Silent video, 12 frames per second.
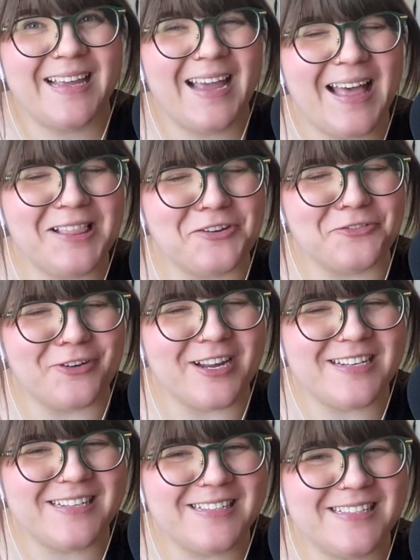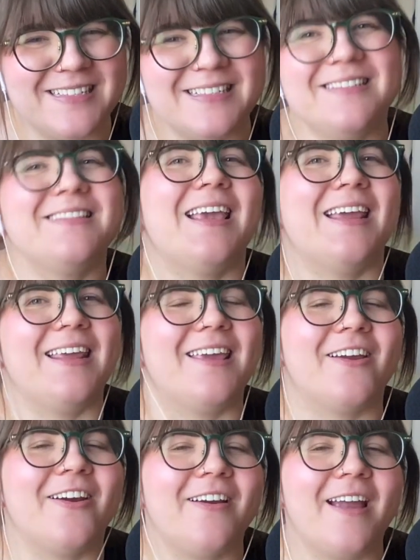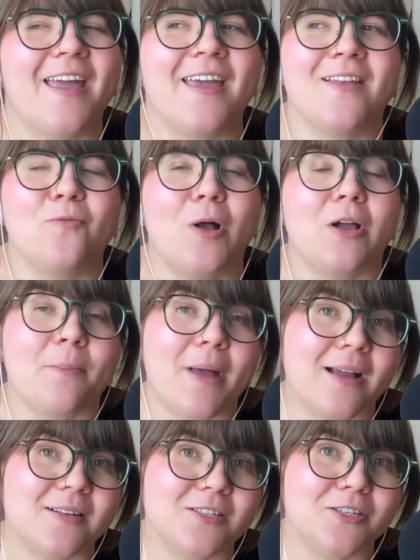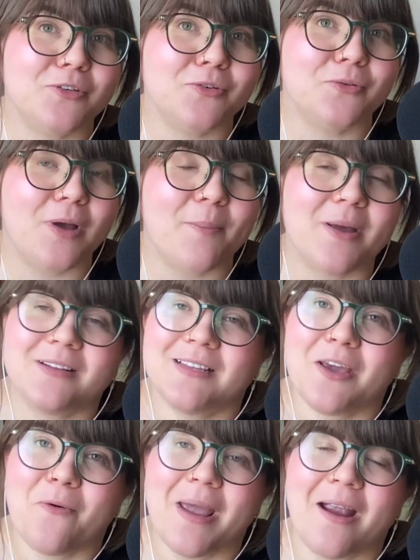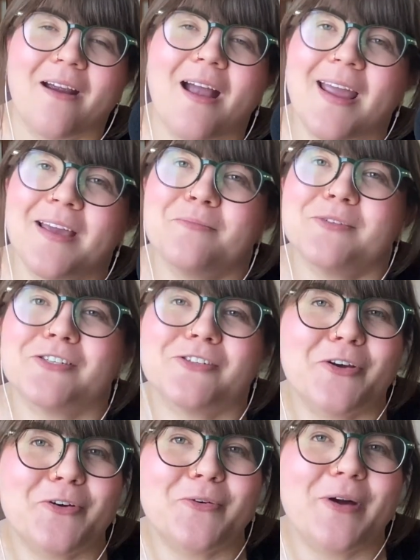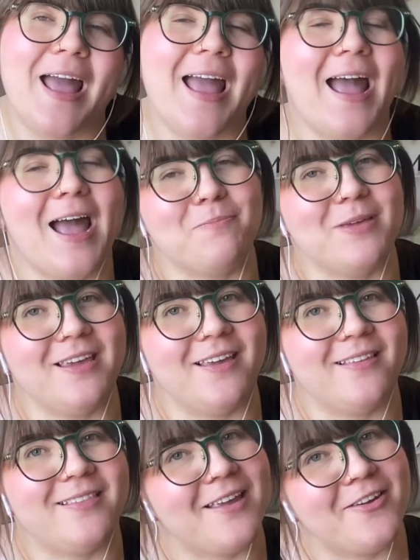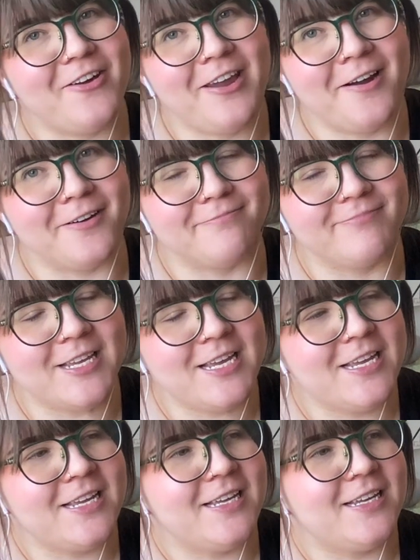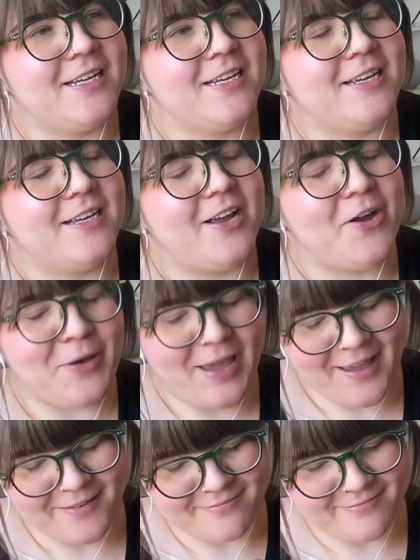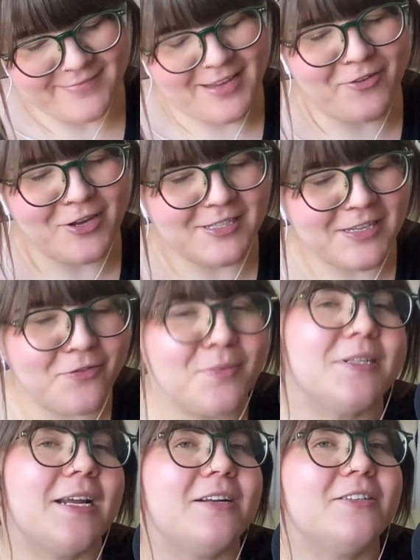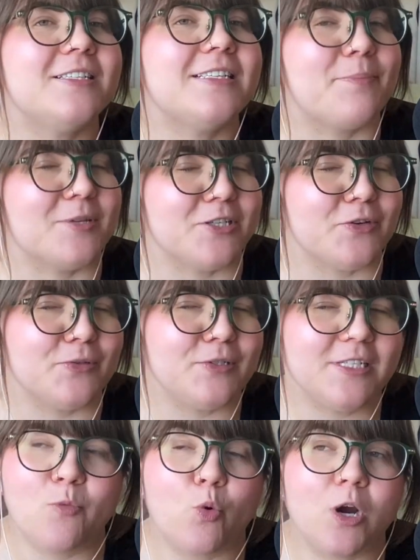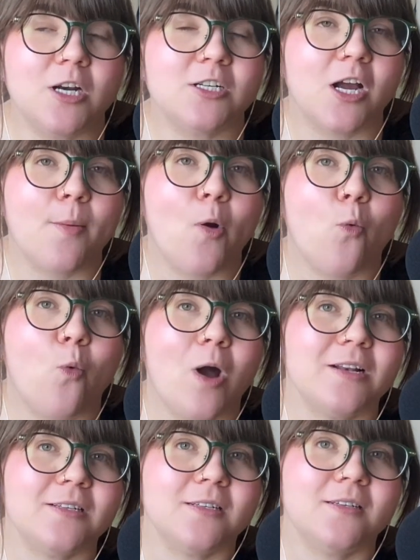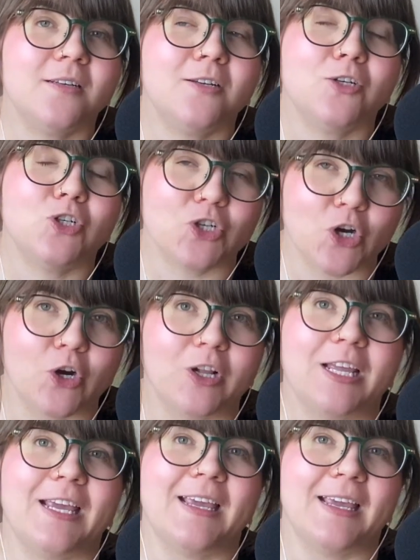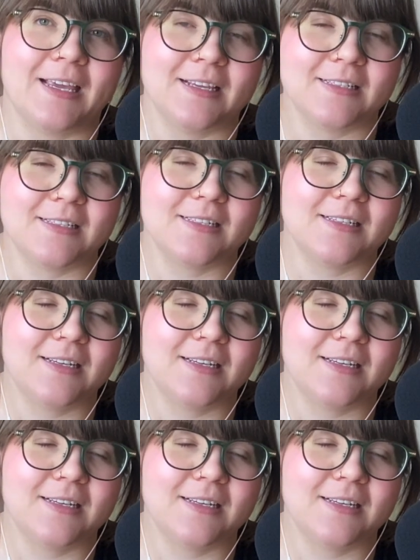Hello, friends. Katie here, and welcome back to Abundantly Aware. I am so happy that you're here. Okay, if you can see from the title of this episode, we're going to talk about what journaling is.